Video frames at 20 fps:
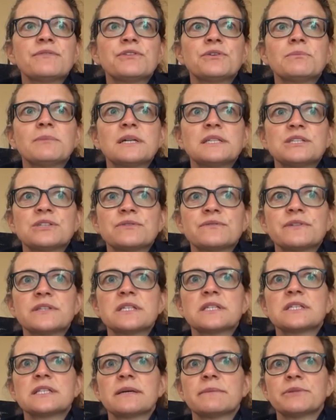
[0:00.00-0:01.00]
a few months over
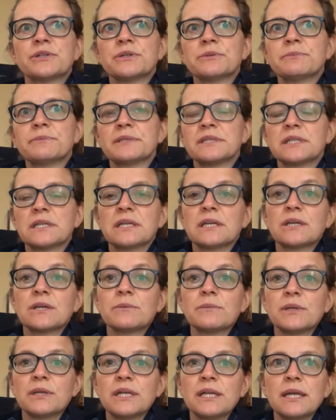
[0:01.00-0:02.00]
the summer building
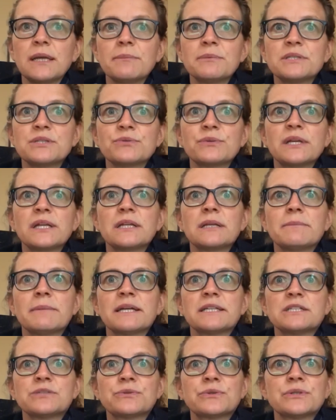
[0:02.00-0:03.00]
community between the
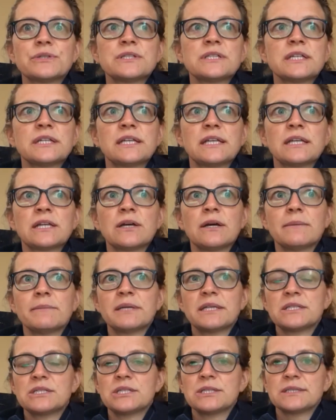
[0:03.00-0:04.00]
mentors and
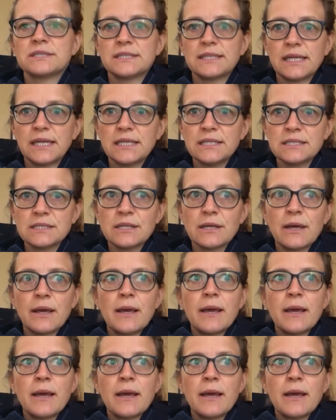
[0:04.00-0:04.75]
incoming GTAs